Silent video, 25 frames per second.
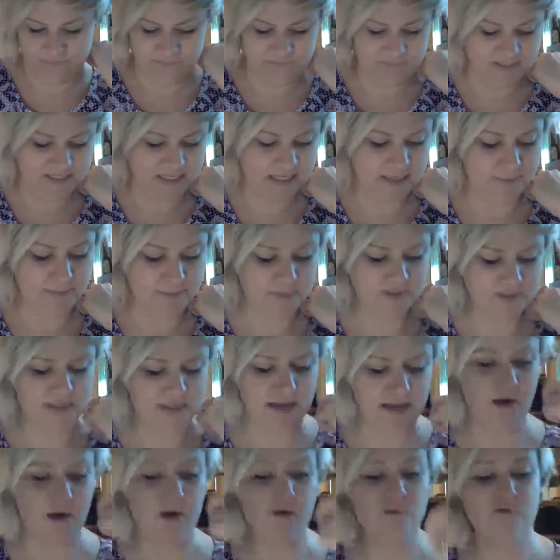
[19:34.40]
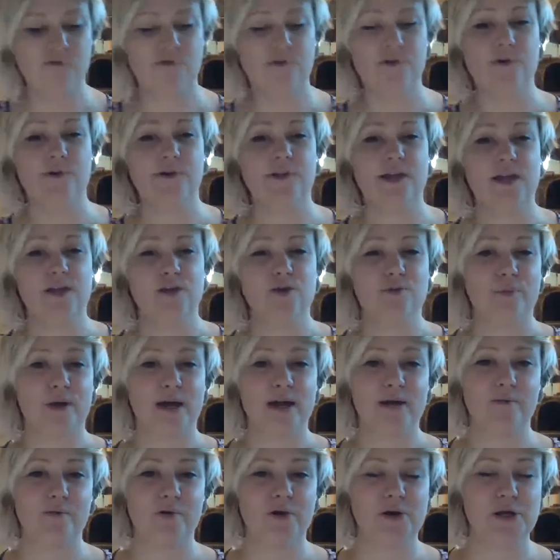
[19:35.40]
tips helpful that you
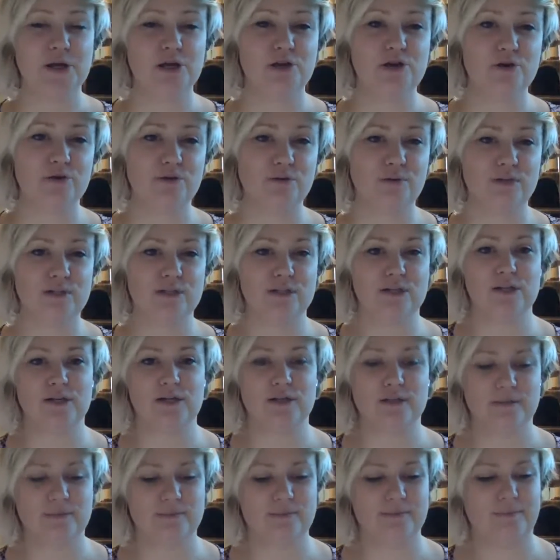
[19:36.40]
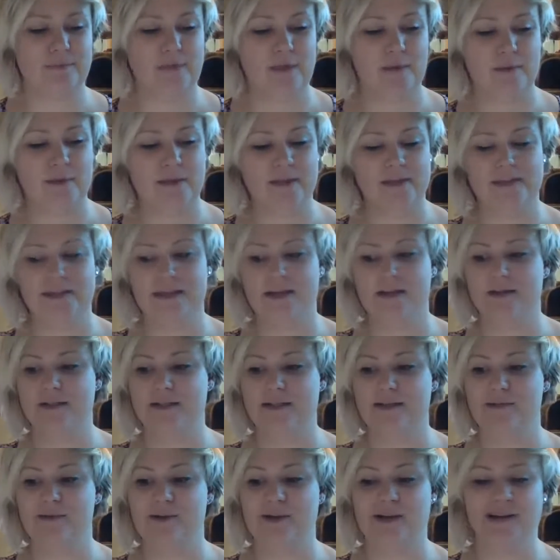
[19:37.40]
might want to use, or maybe tell
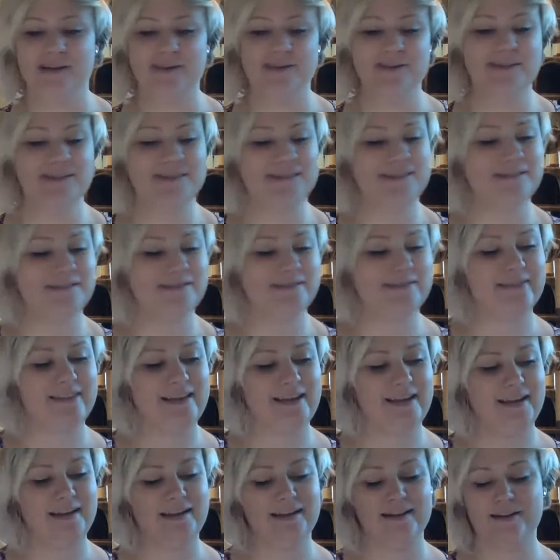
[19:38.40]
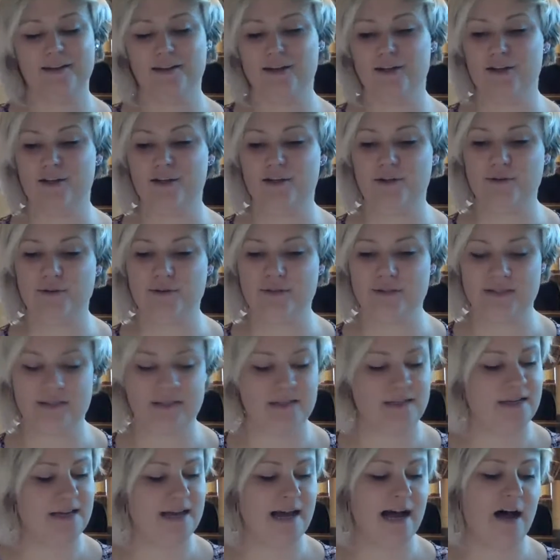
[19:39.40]
someone else they could use?
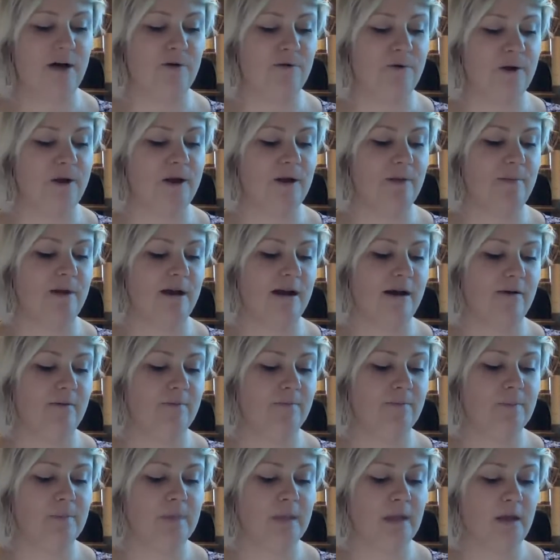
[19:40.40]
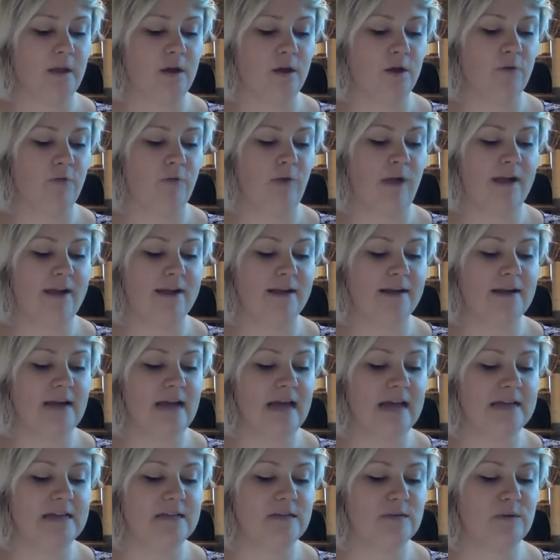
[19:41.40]
I'll read them out.
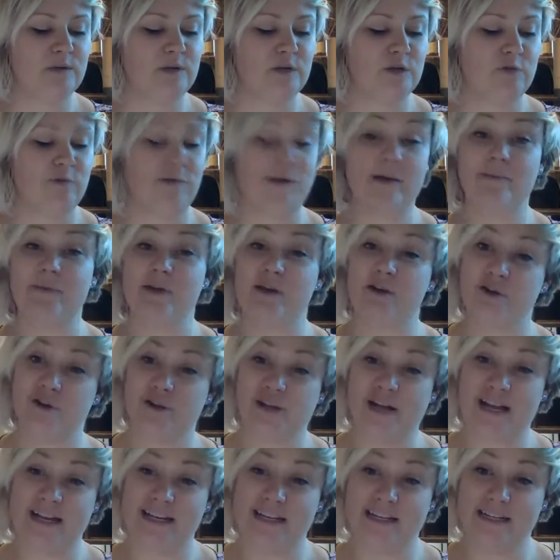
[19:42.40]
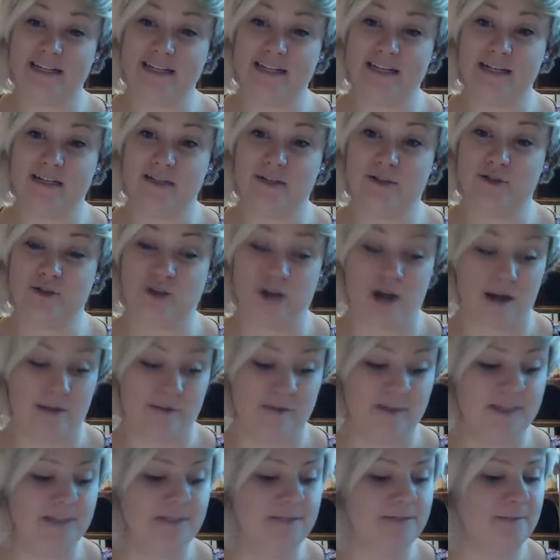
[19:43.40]
Recognize when you might be creating
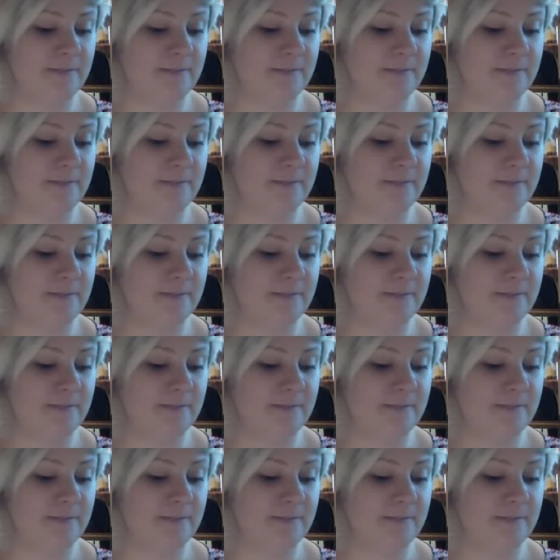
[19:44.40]
drama.